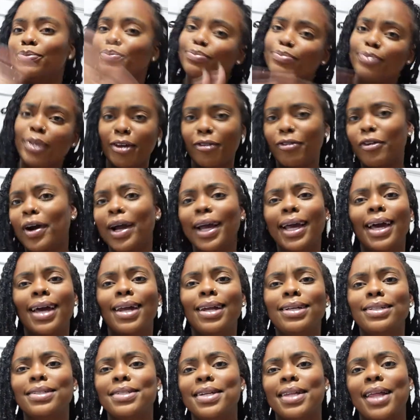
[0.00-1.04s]
Before I get
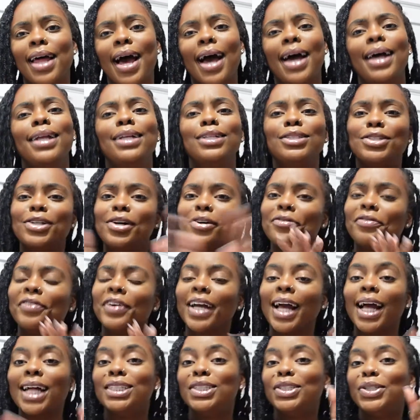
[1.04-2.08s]
into that, don't
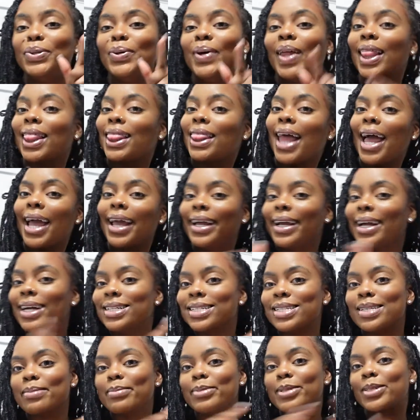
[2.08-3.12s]
forget to like and
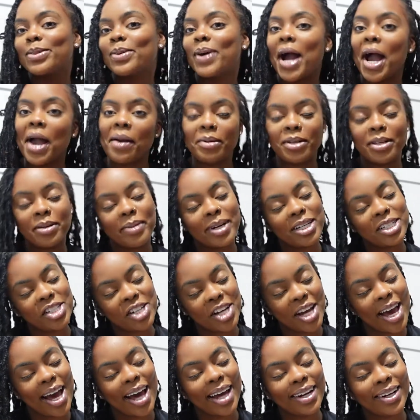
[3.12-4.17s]
subscribe to my
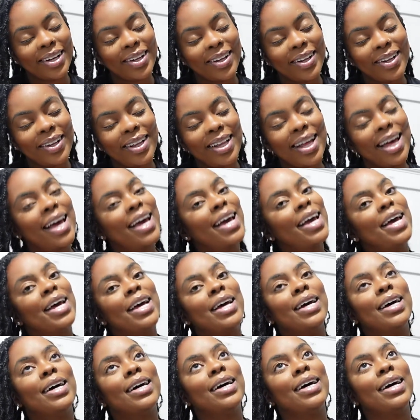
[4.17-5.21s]
channel
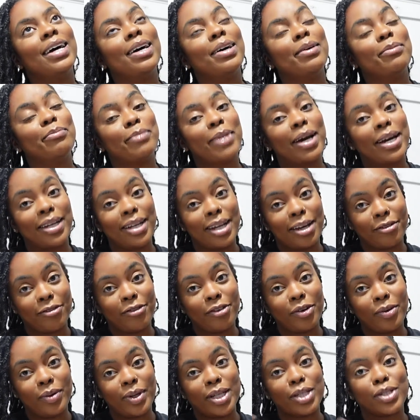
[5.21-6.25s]
my
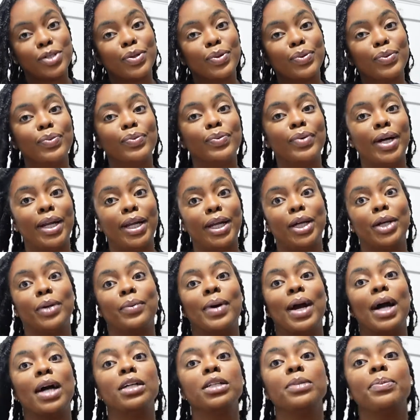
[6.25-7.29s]
nephew is running
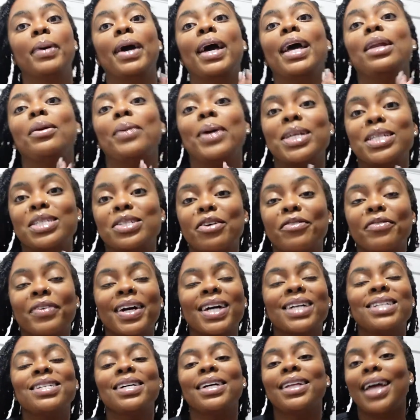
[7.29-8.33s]
around but anyways don't
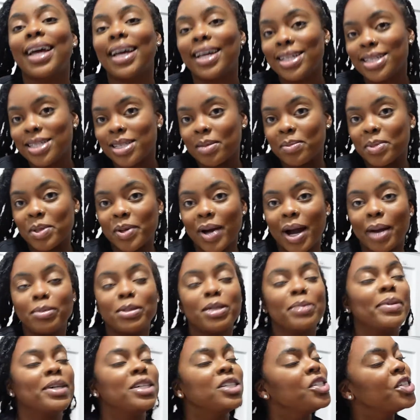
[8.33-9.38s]
forget to like and subscribe
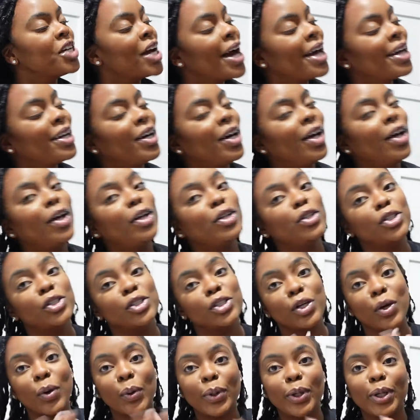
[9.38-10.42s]
to my channel
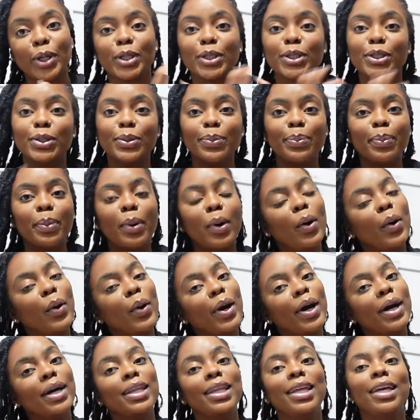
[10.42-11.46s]
show your
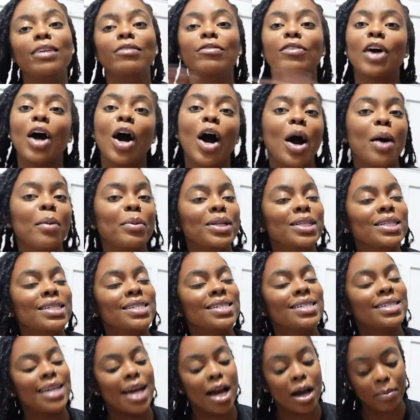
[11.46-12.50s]
support leave
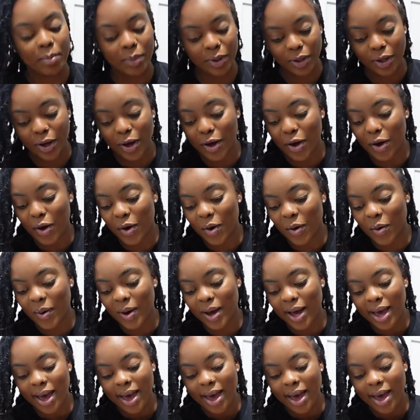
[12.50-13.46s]
comments down below